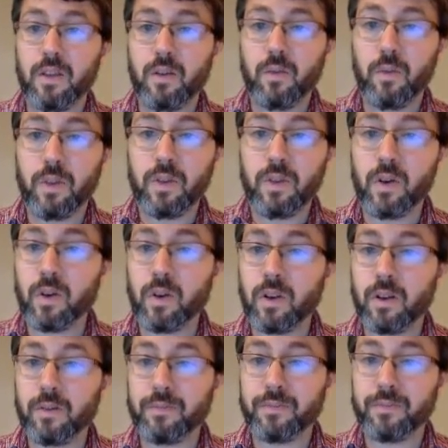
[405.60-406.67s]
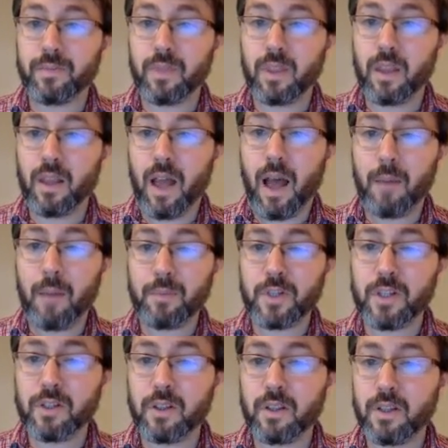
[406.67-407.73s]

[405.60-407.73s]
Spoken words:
When you go to options,